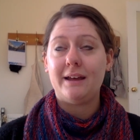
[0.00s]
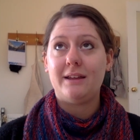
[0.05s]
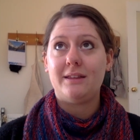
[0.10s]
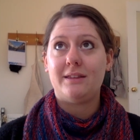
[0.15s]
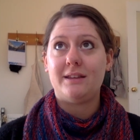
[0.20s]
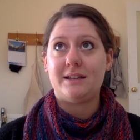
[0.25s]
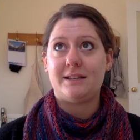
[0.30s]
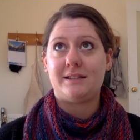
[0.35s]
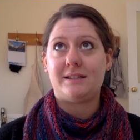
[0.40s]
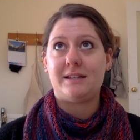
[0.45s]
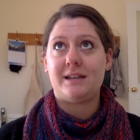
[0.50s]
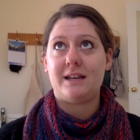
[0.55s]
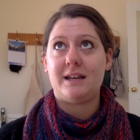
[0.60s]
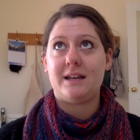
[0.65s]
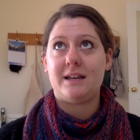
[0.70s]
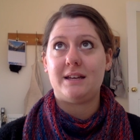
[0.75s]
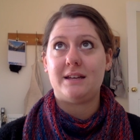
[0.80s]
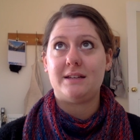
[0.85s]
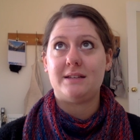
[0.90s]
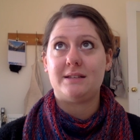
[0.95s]
this
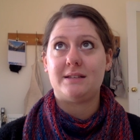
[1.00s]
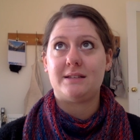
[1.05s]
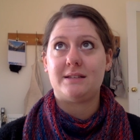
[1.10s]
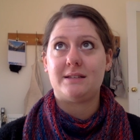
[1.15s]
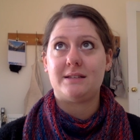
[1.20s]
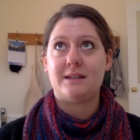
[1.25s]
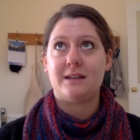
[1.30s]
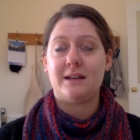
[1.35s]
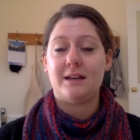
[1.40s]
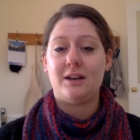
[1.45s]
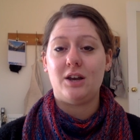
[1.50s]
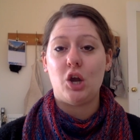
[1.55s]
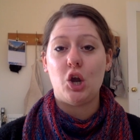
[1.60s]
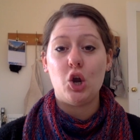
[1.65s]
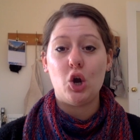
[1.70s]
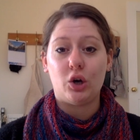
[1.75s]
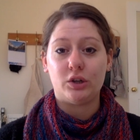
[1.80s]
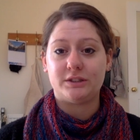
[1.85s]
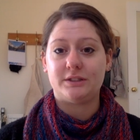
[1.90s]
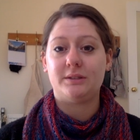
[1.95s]
is
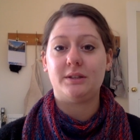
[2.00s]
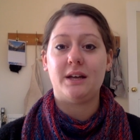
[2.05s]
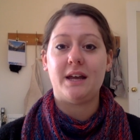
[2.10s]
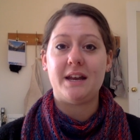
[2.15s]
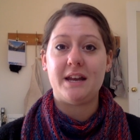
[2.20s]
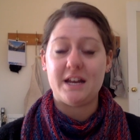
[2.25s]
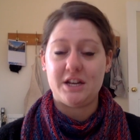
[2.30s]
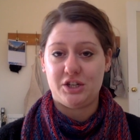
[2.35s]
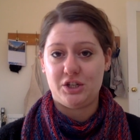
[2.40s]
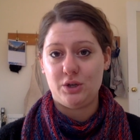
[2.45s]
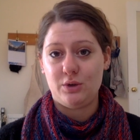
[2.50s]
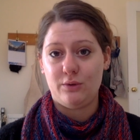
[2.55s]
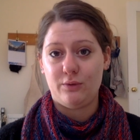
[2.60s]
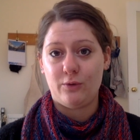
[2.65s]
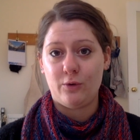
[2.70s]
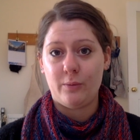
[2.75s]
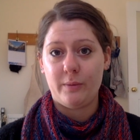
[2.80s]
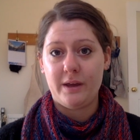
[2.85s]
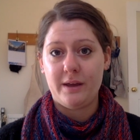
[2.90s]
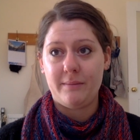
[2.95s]
not an issue
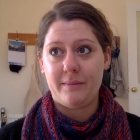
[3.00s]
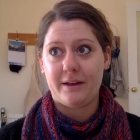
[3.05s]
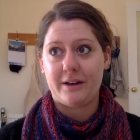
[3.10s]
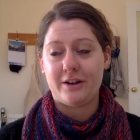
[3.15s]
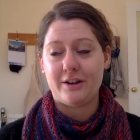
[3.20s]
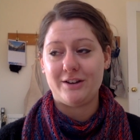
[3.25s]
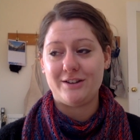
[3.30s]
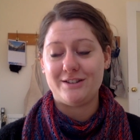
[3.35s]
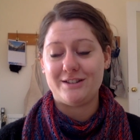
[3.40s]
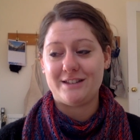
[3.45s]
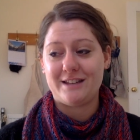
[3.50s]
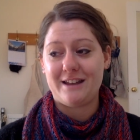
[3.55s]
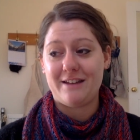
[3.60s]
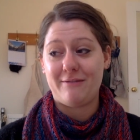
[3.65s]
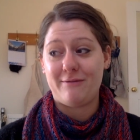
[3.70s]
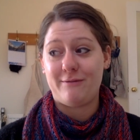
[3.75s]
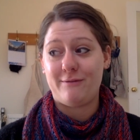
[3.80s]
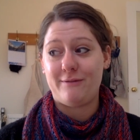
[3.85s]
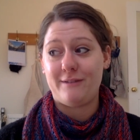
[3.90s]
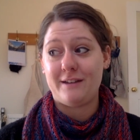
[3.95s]
for me because
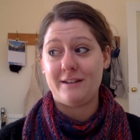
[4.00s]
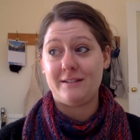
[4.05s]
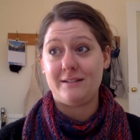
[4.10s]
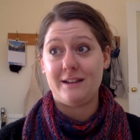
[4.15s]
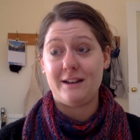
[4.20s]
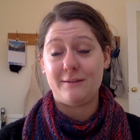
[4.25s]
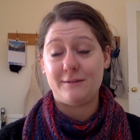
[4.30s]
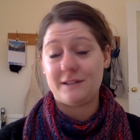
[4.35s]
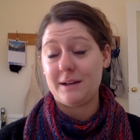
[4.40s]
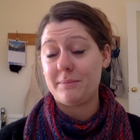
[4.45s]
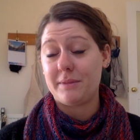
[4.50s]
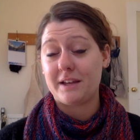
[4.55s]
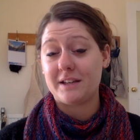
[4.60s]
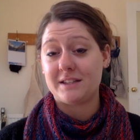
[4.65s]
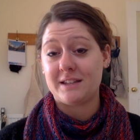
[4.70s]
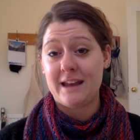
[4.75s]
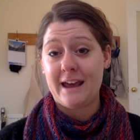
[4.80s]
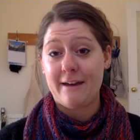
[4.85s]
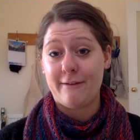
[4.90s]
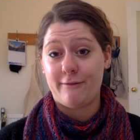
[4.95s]
if and if something's
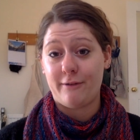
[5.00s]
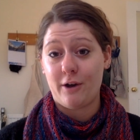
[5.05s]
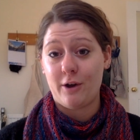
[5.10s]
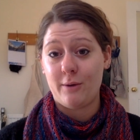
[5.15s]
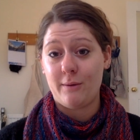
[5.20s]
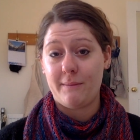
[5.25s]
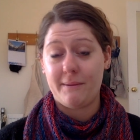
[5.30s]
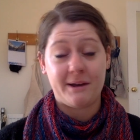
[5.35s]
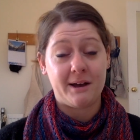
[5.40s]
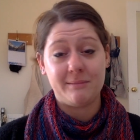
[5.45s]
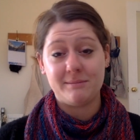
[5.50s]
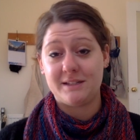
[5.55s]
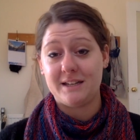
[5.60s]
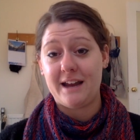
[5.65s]
an FO, it becomes an